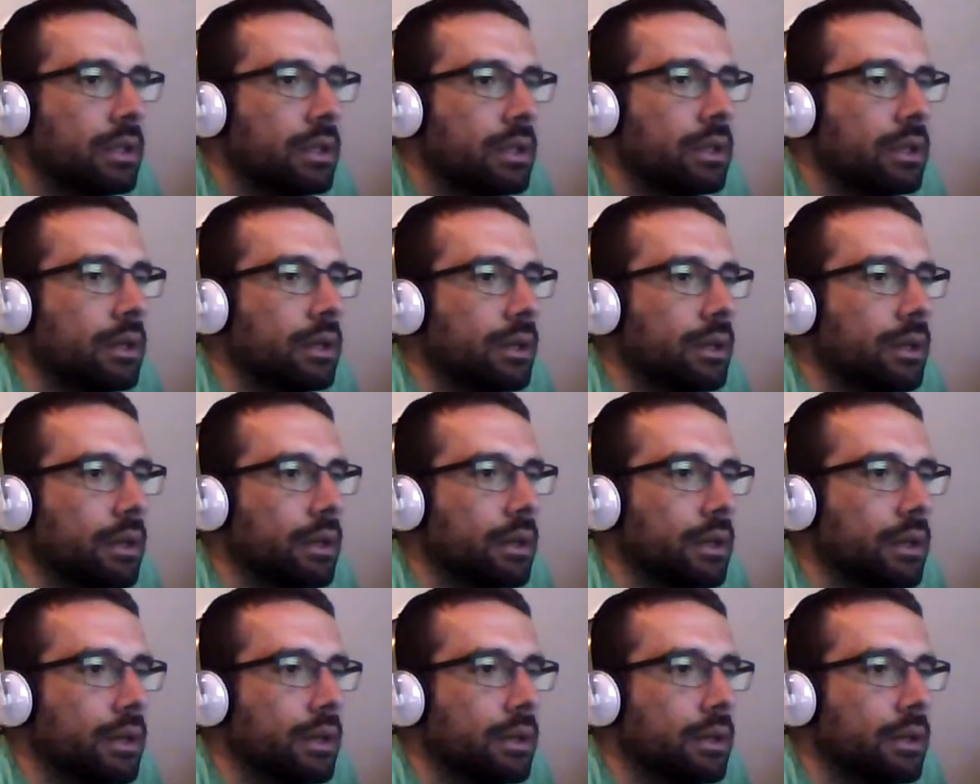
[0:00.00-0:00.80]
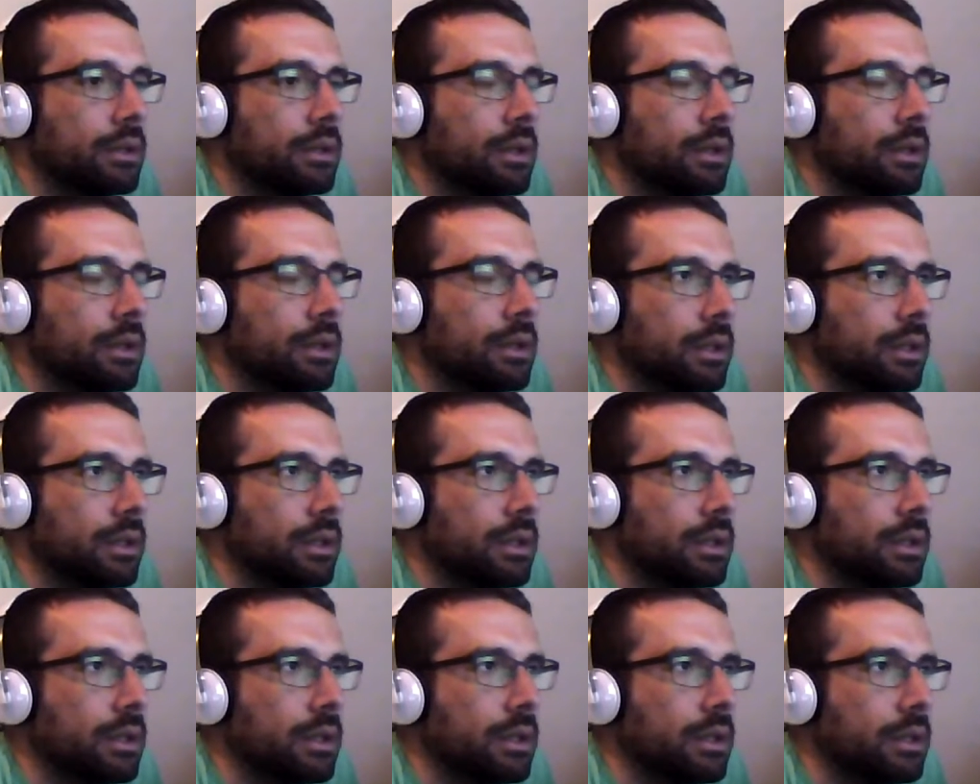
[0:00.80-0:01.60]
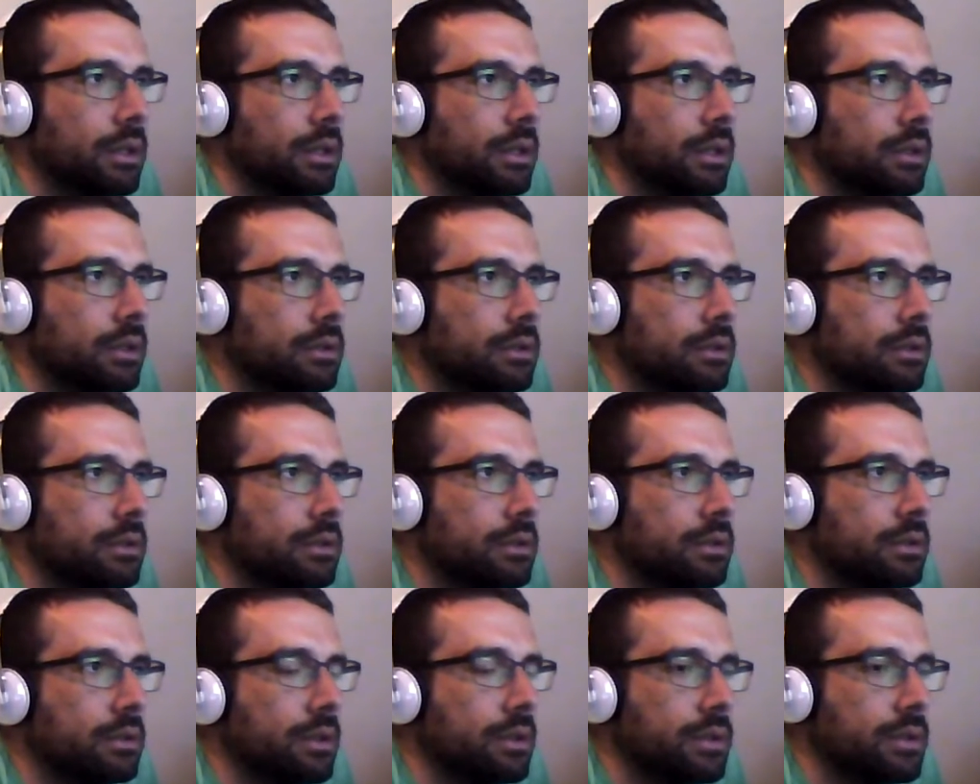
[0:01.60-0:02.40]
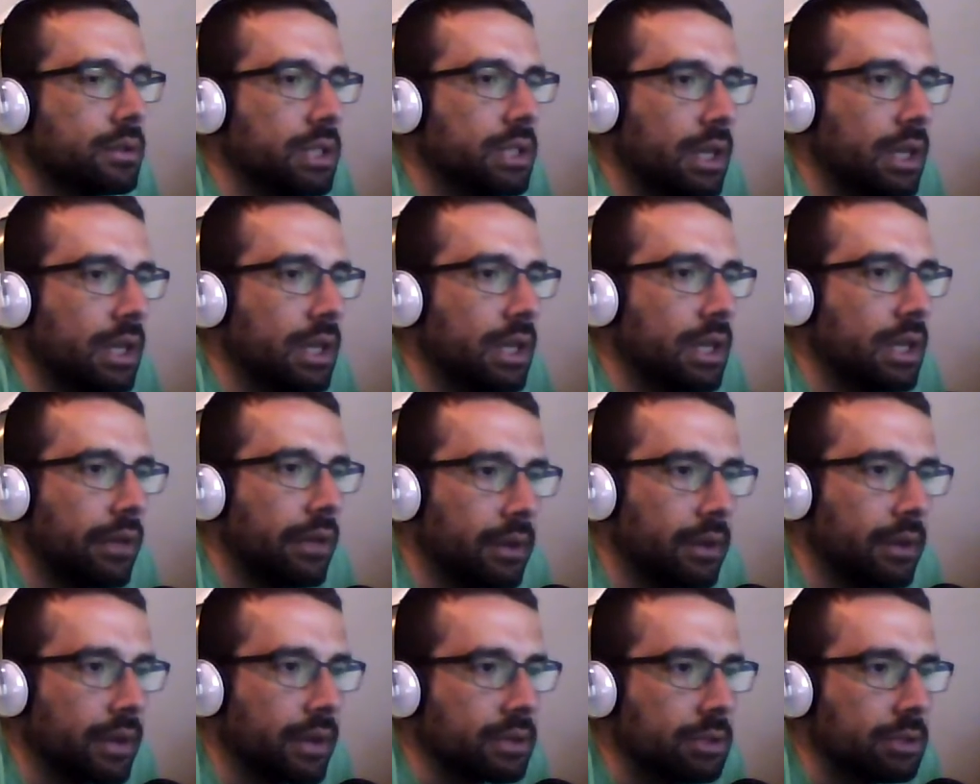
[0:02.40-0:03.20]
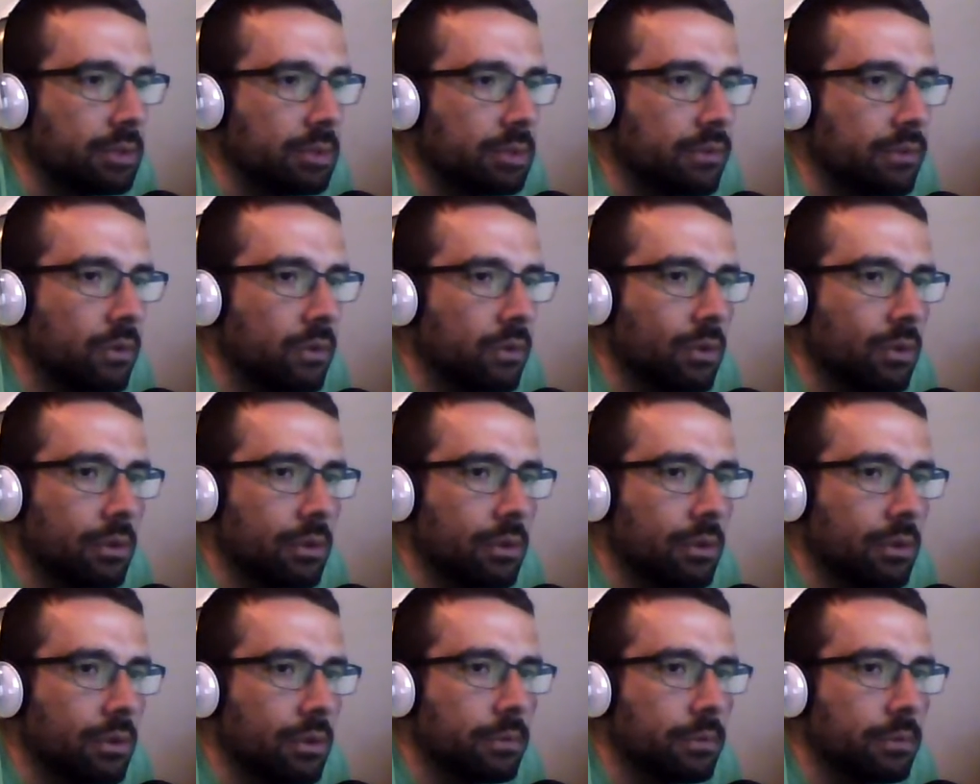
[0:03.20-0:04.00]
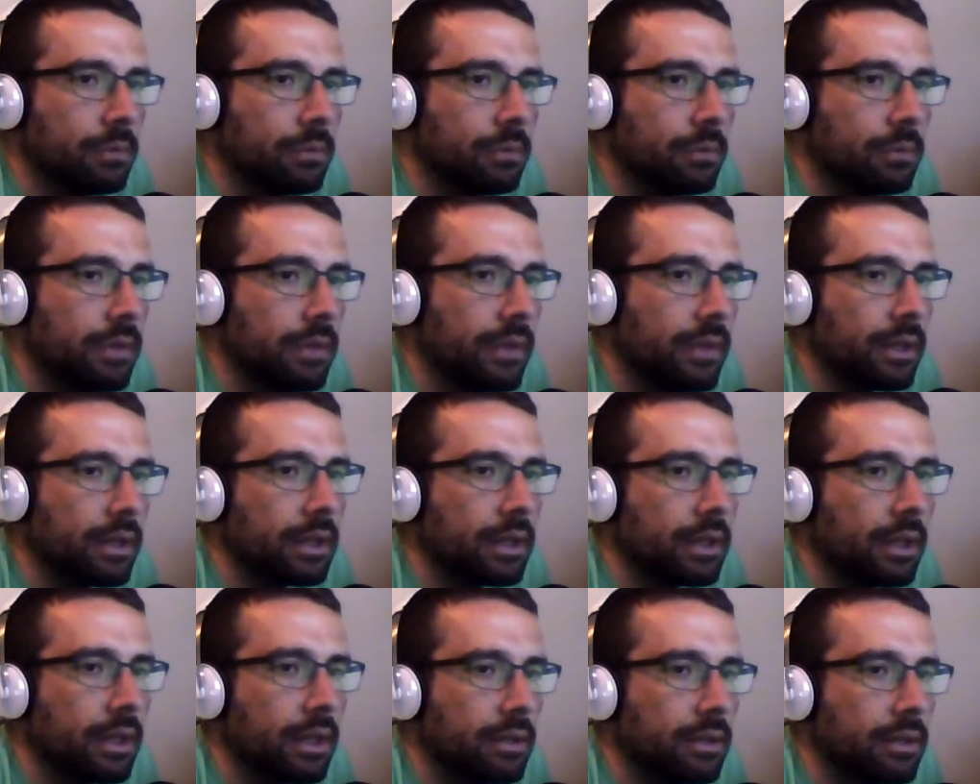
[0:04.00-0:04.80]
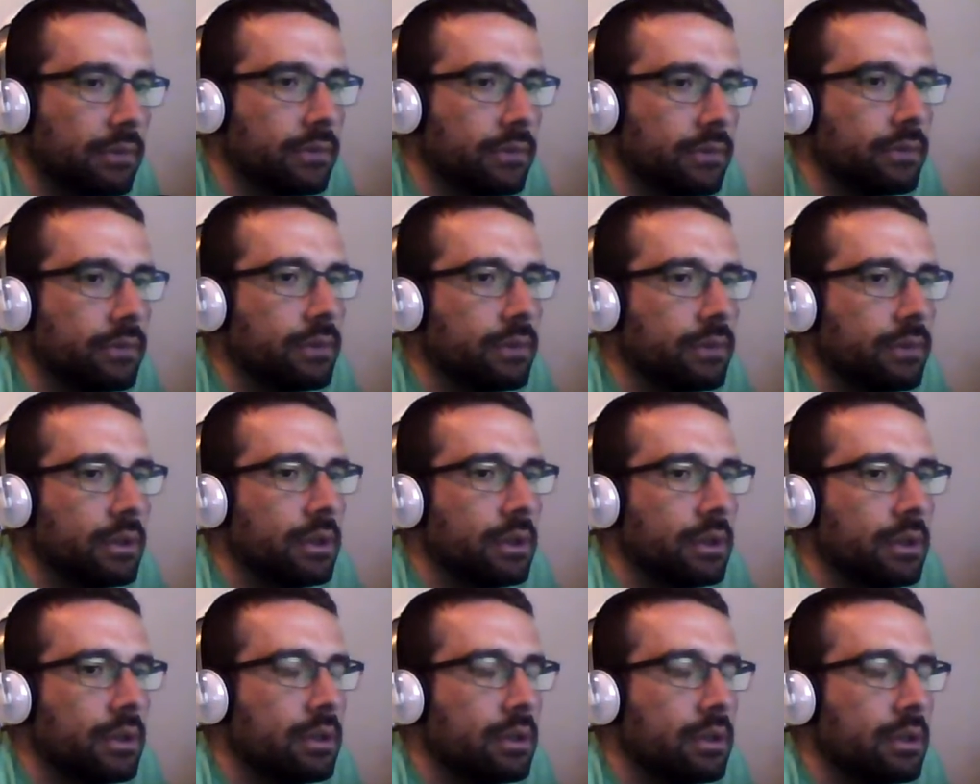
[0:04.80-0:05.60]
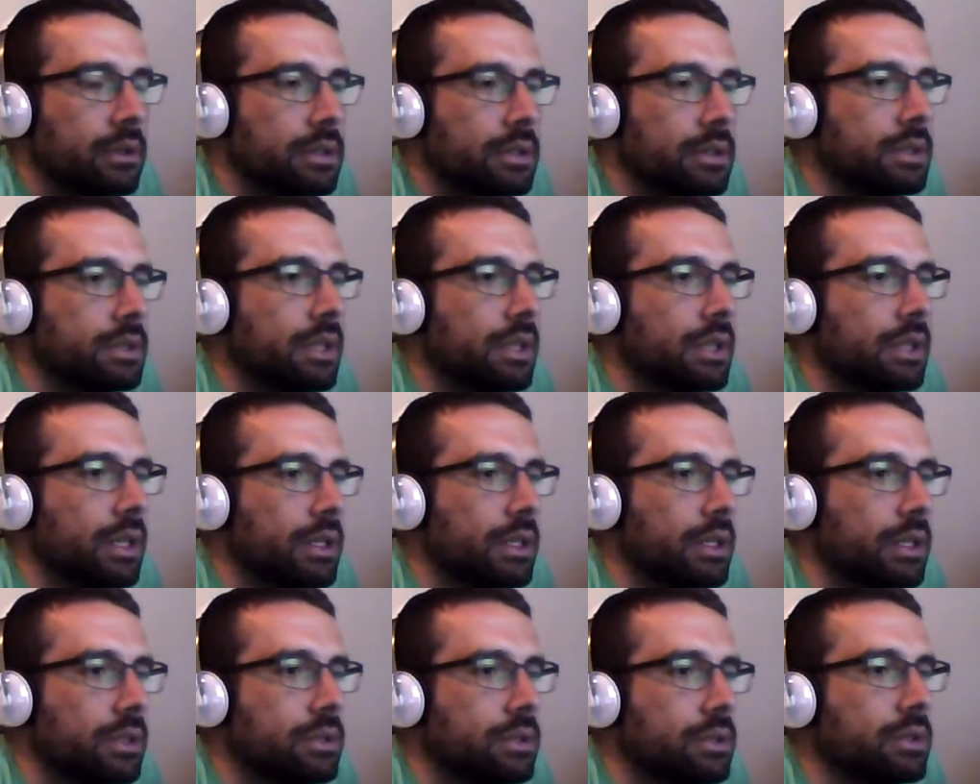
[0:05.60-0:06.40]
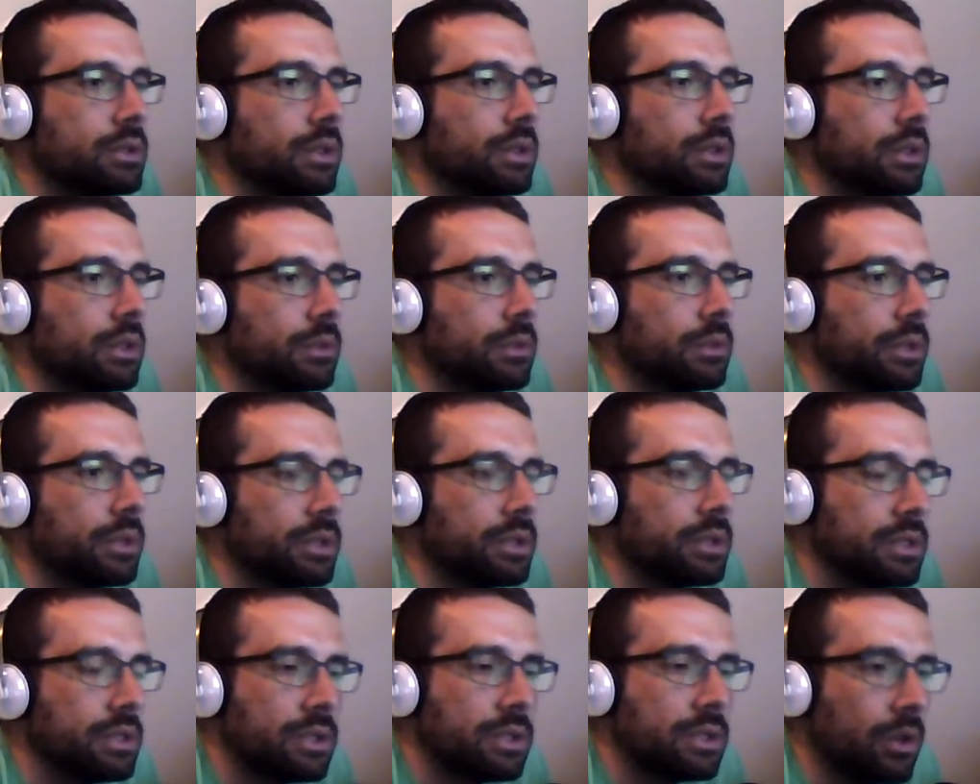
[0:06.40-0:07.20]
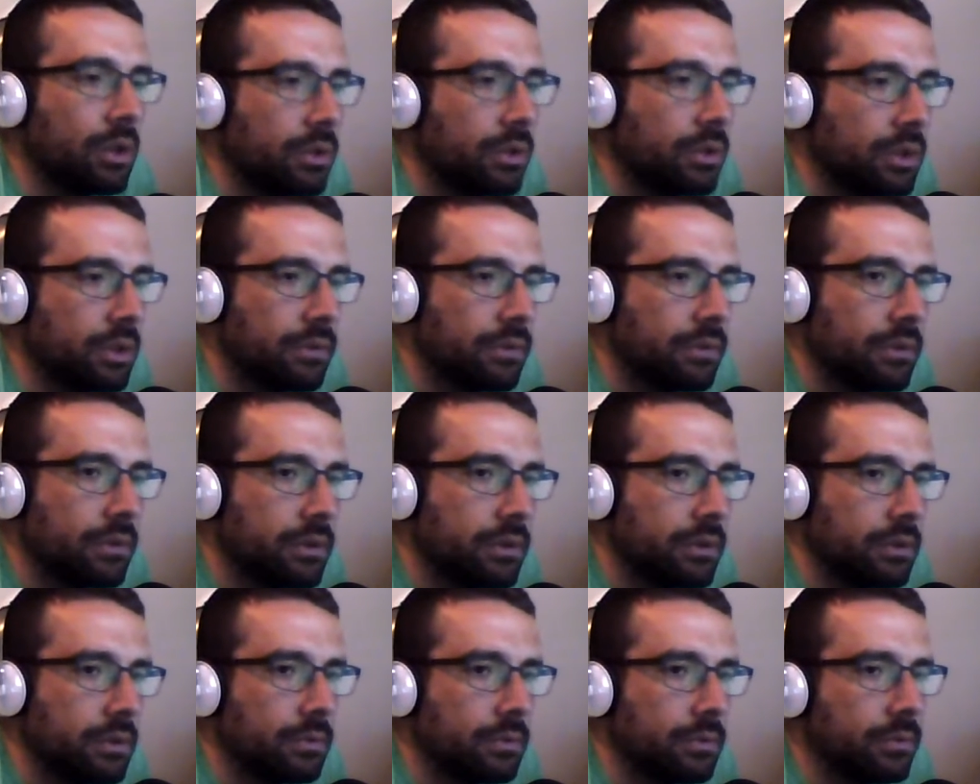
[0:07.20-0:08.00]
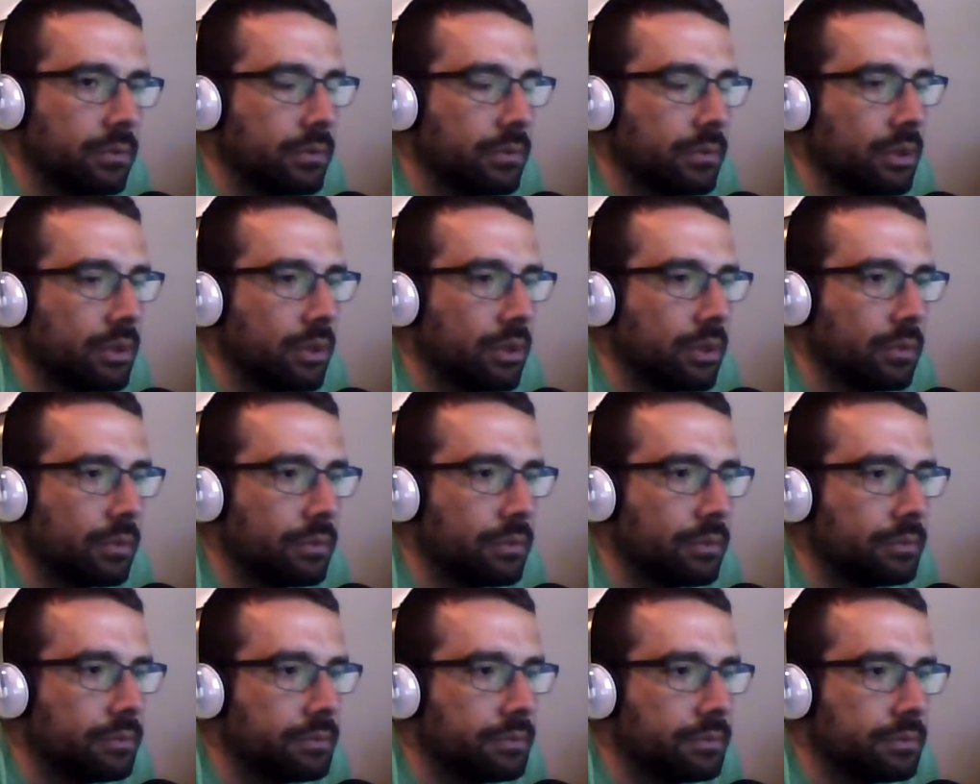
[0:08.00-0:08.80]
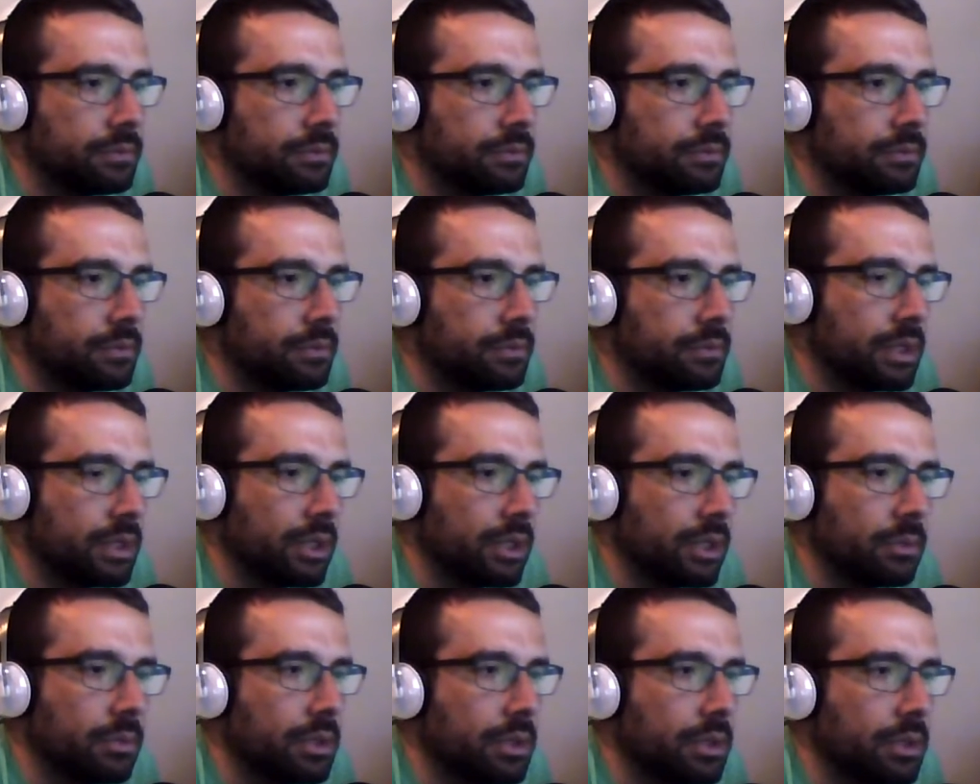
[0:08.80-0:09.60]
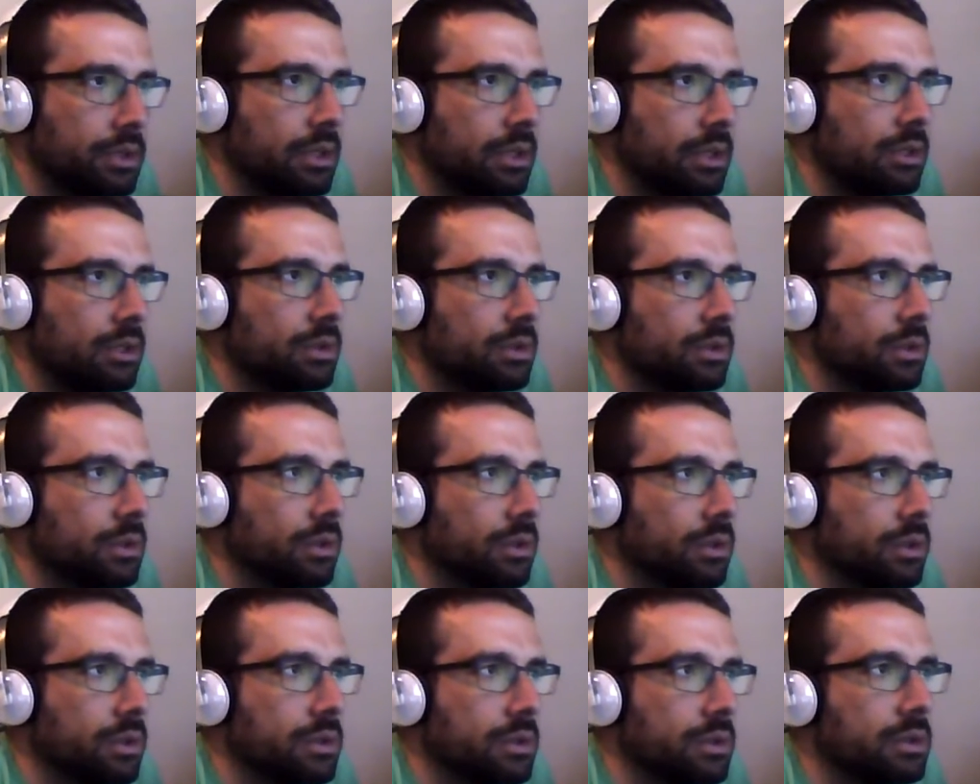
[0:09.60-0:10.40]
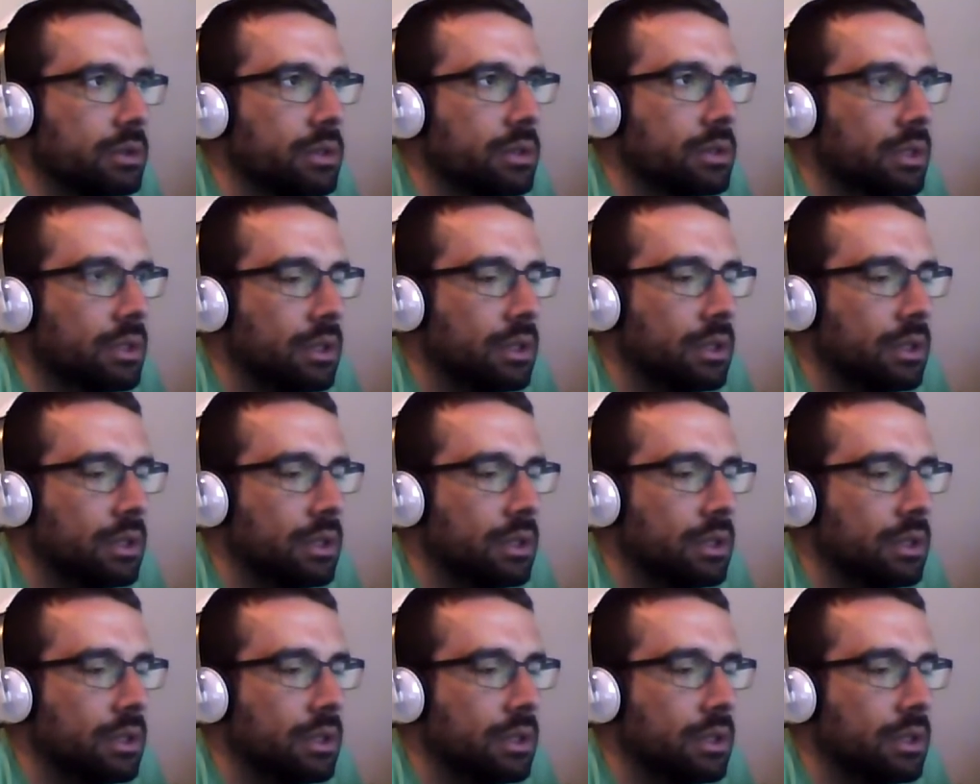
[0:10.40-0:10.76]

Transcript: and see how they actually perform in that kind of stage, because it's totally different than being on the PGA Tour. It's